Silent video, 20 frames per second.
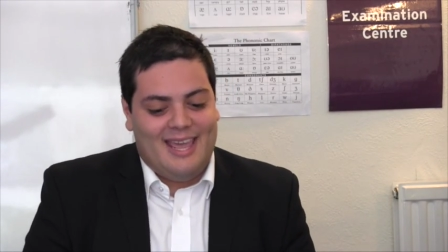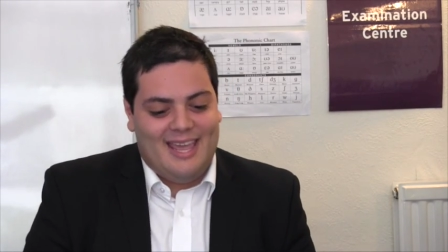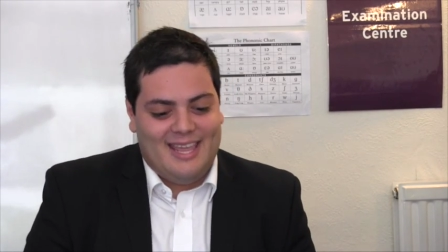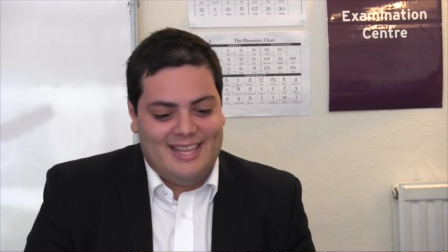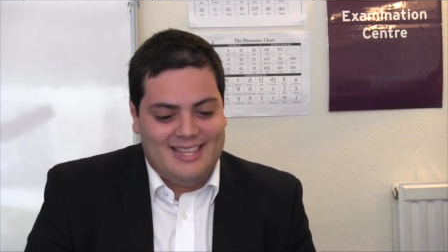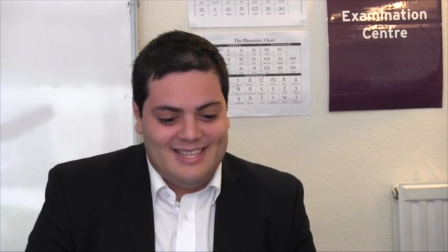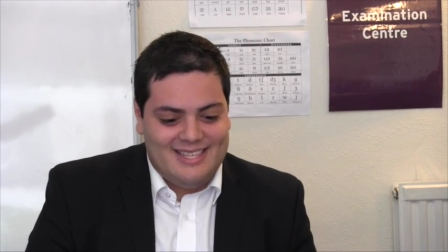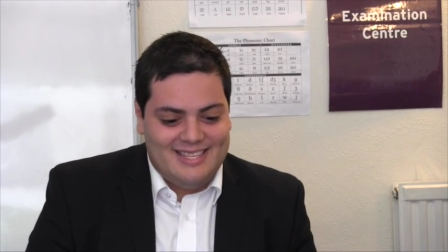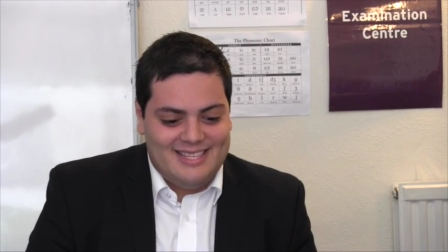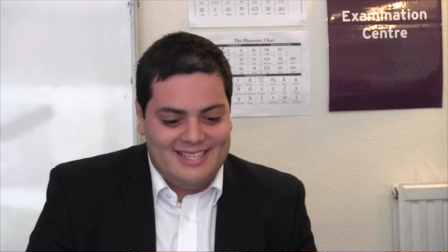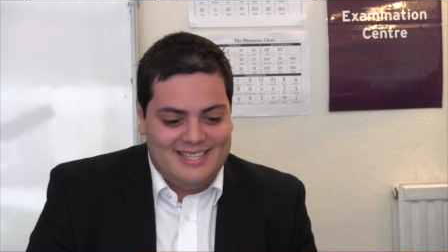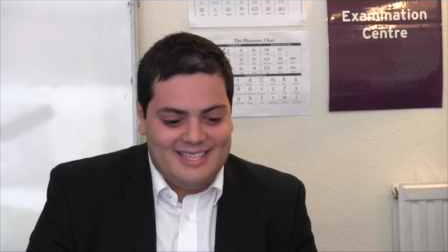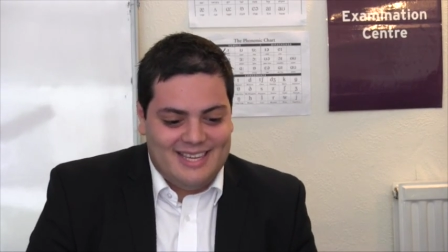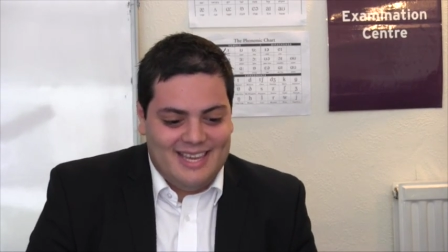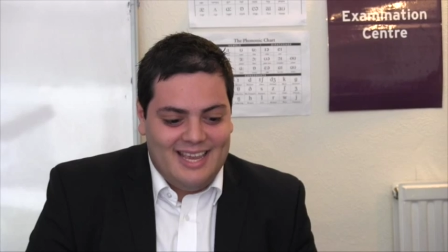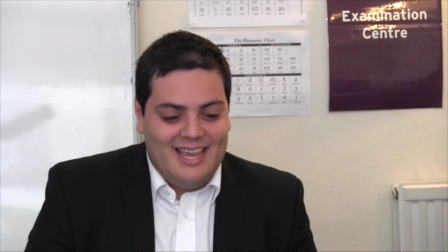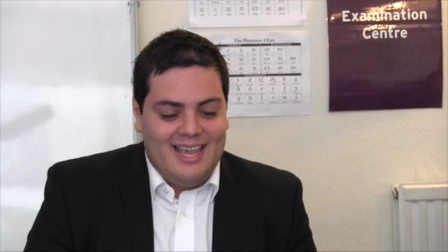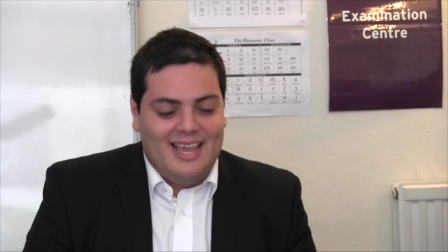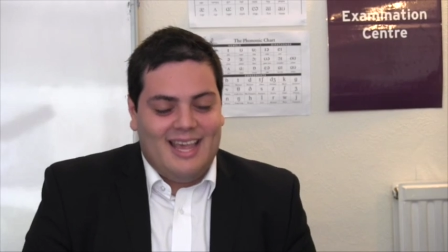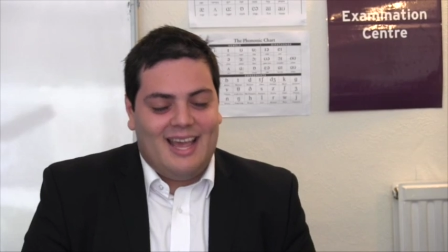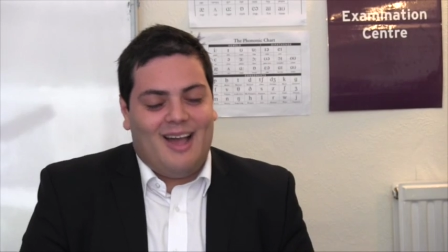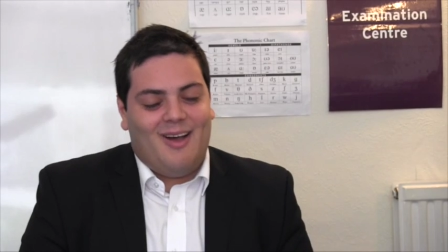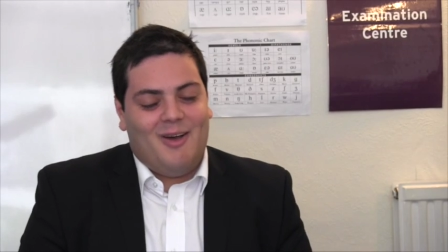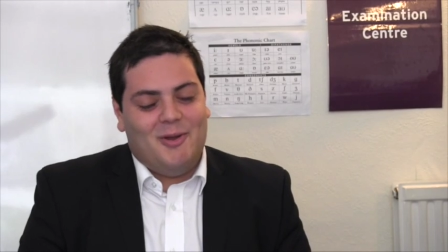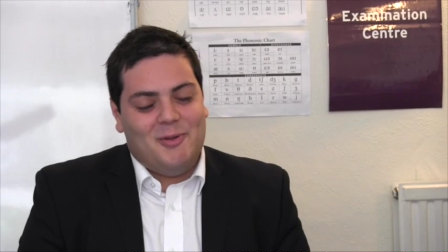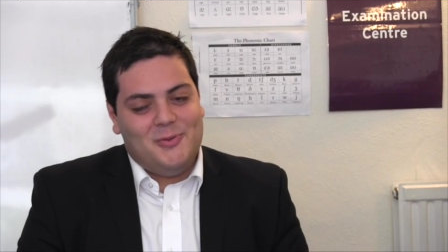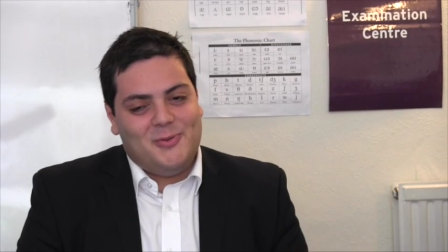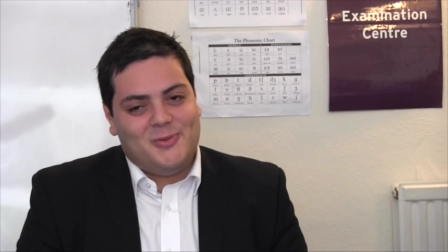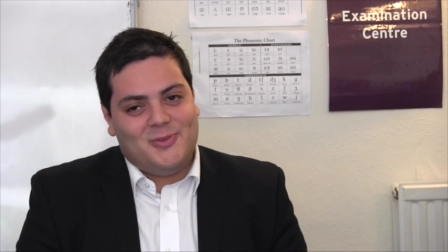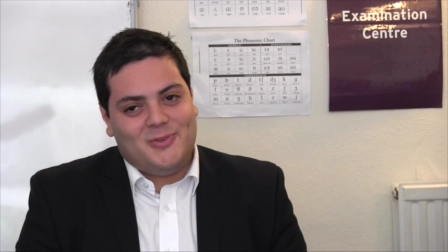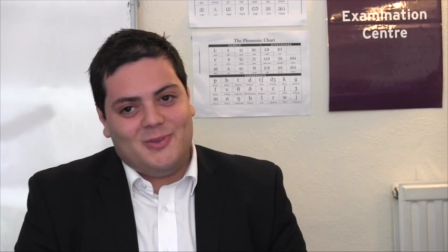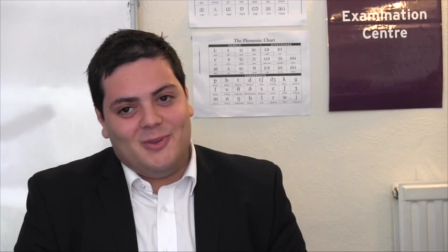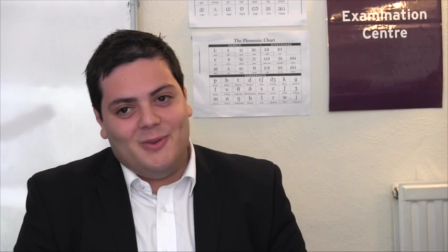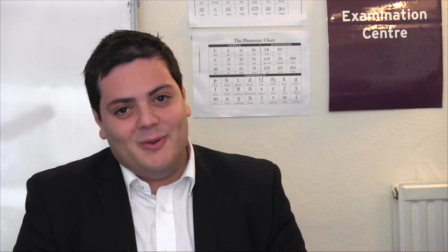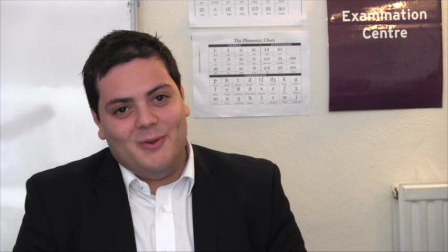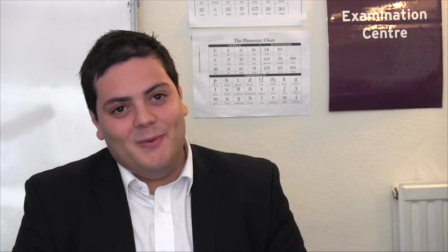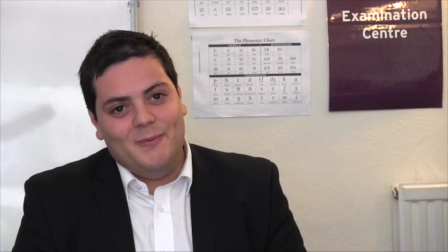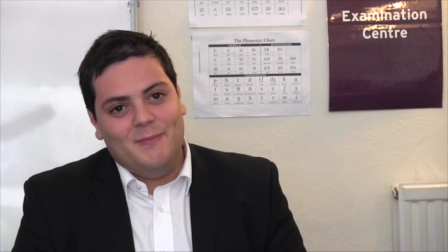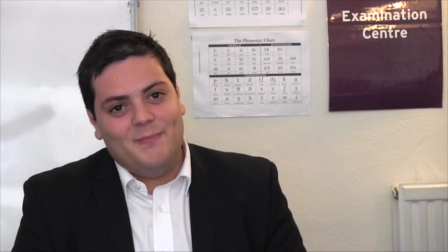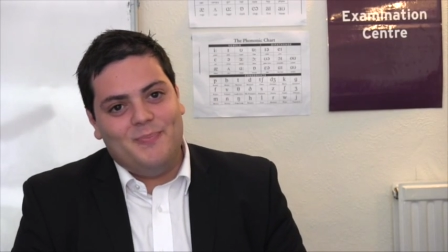And
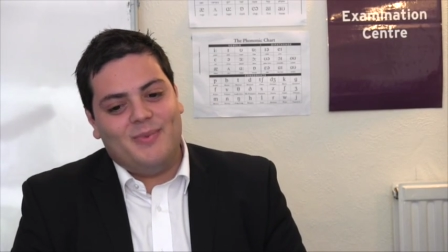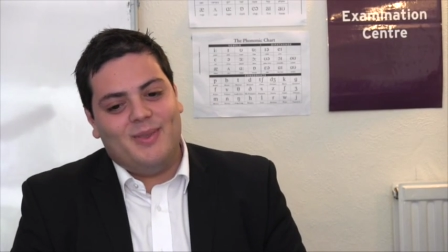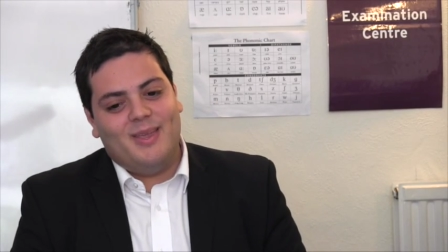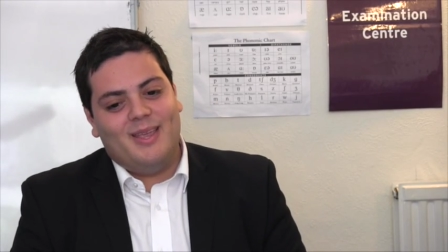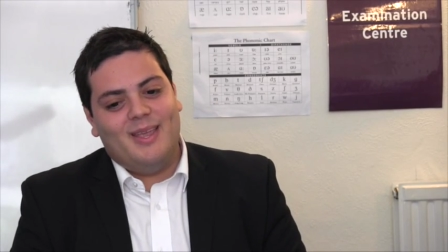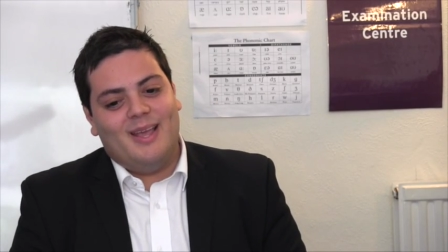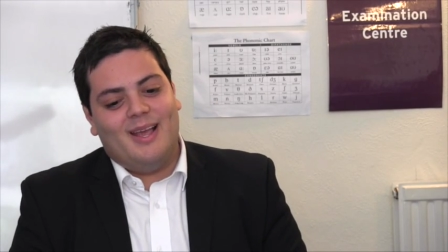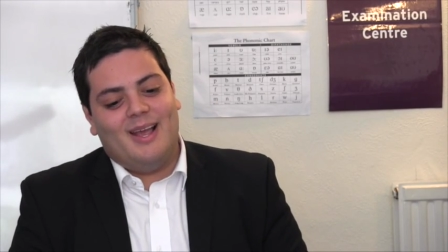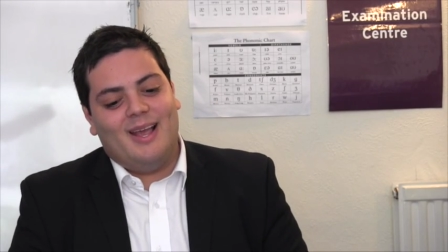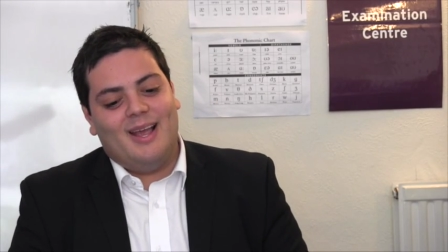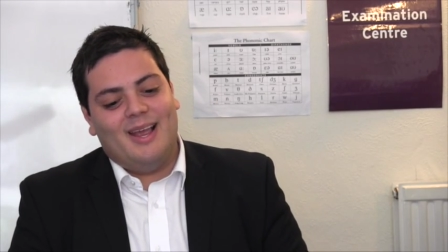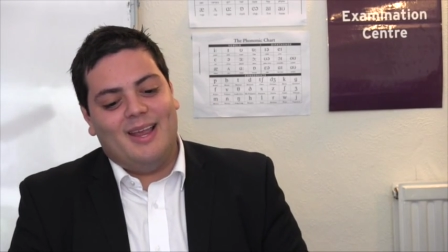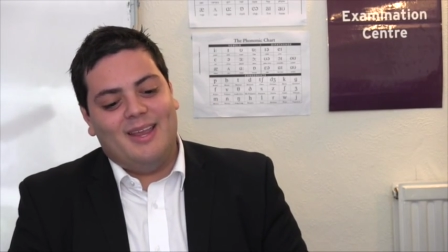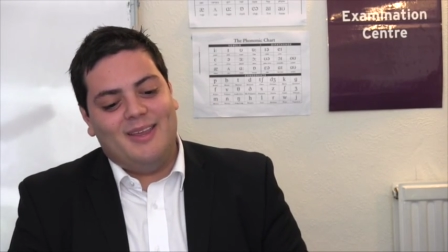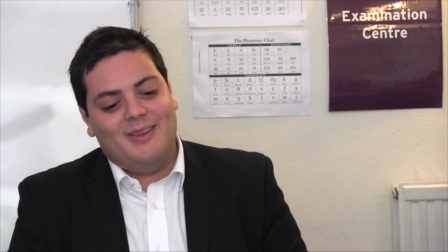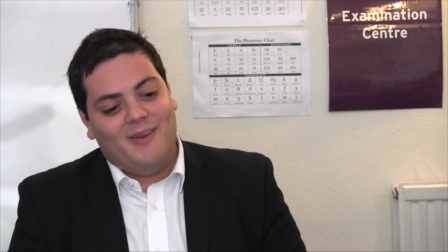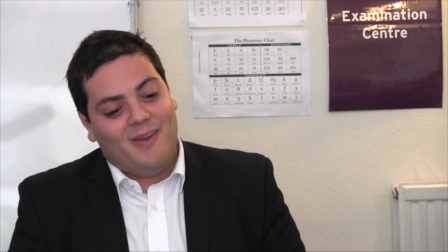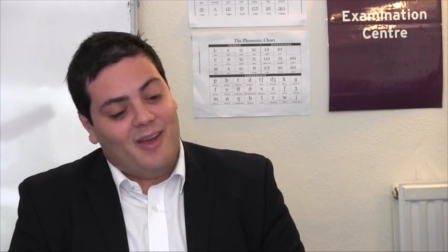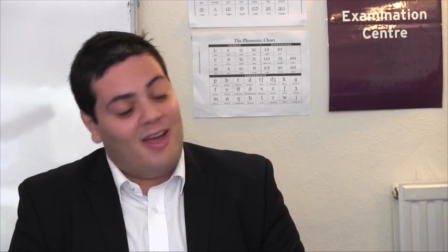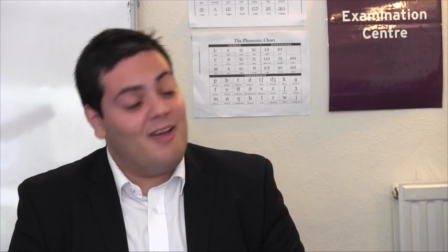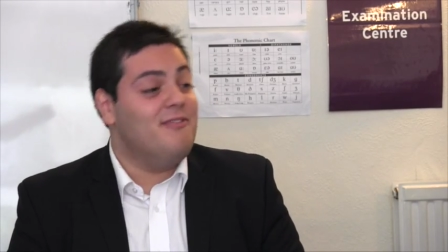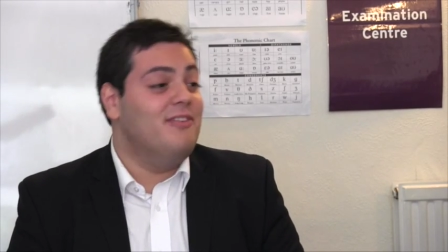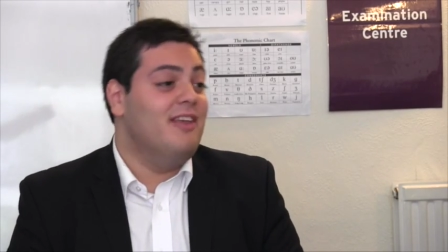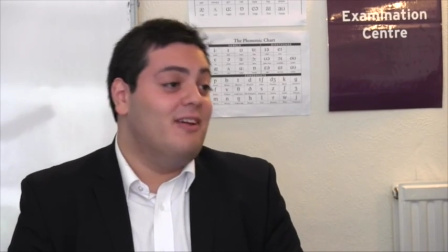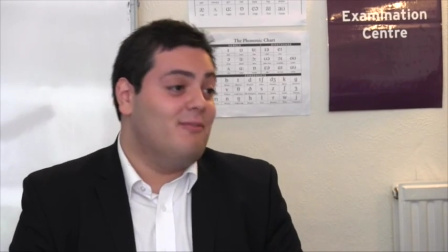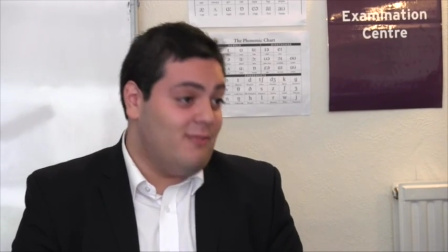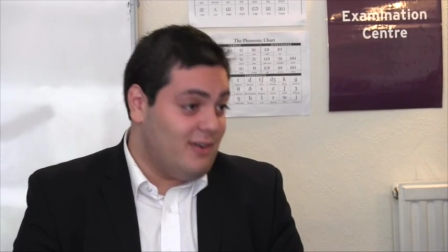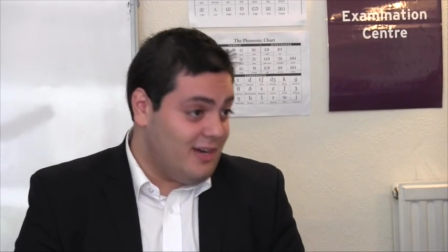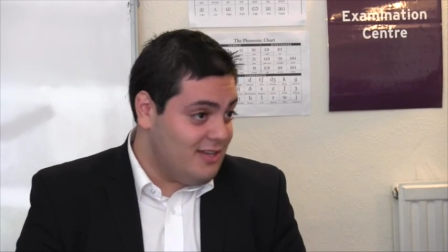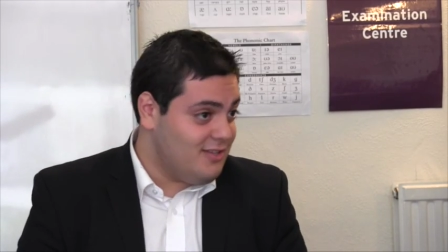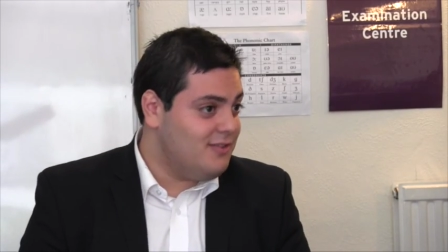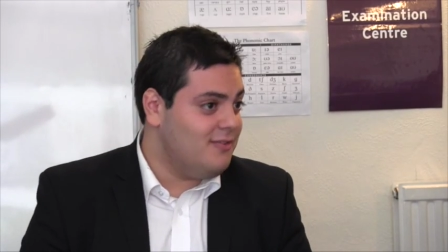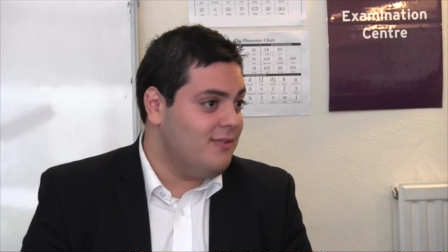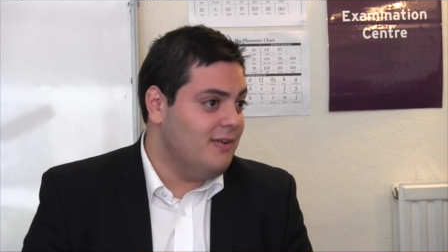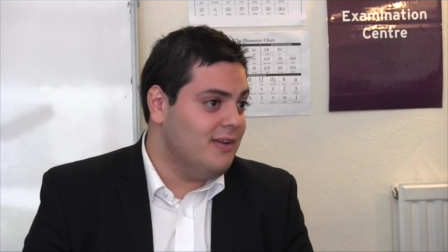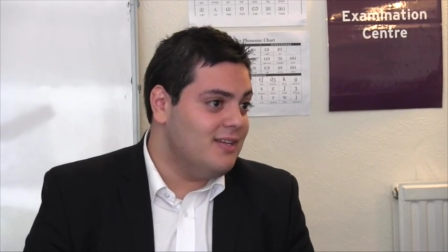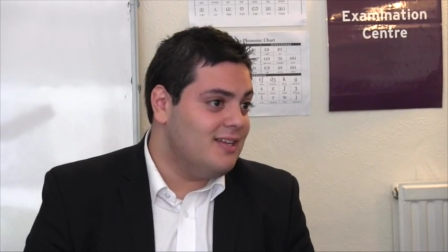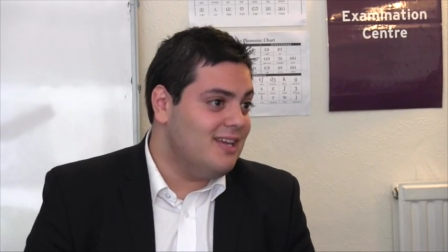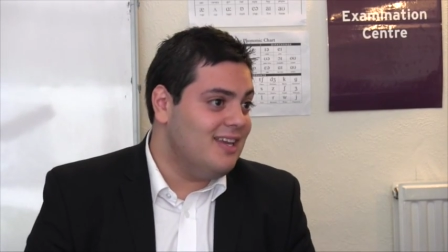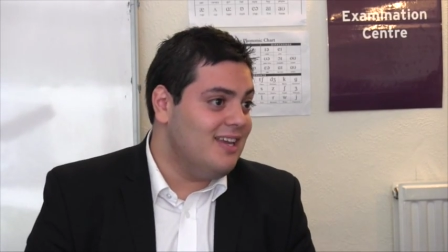also, you have the
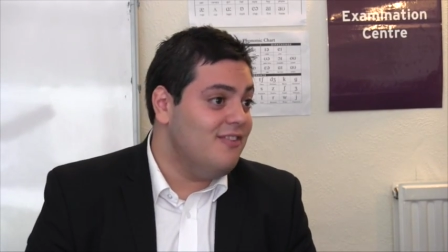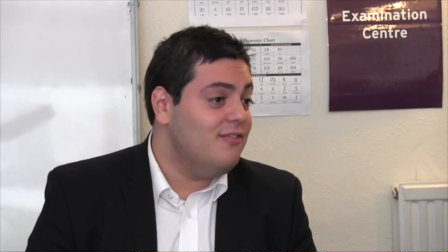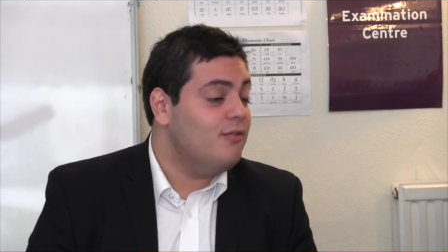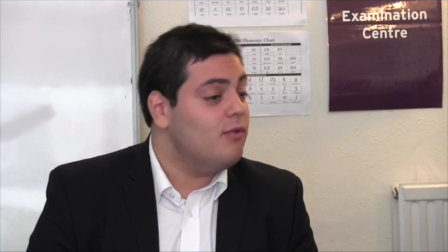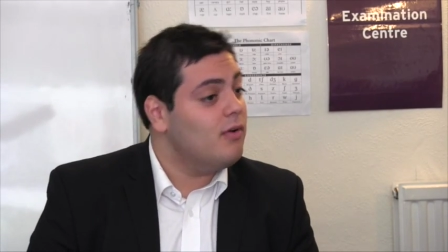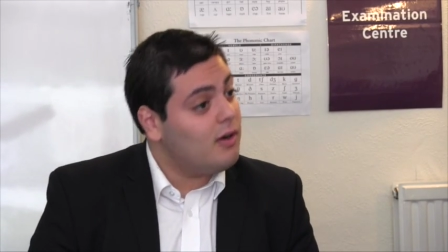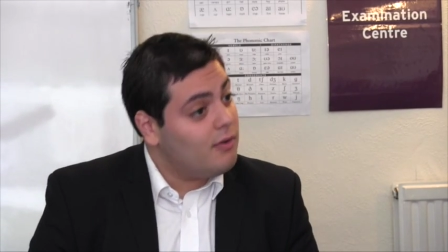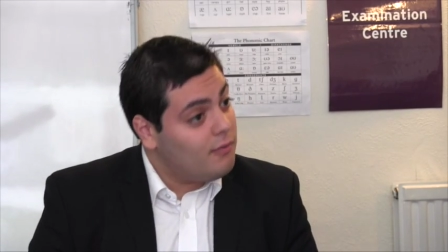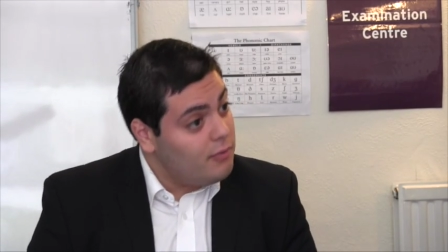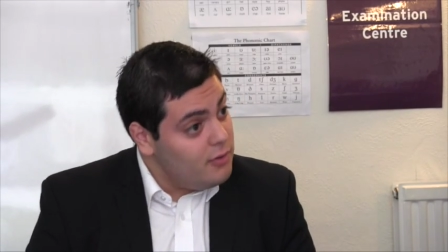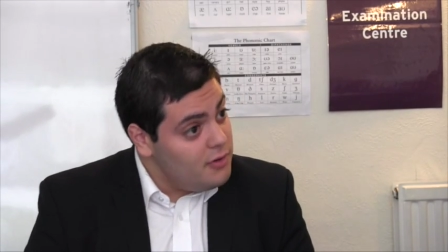restaurant. If you're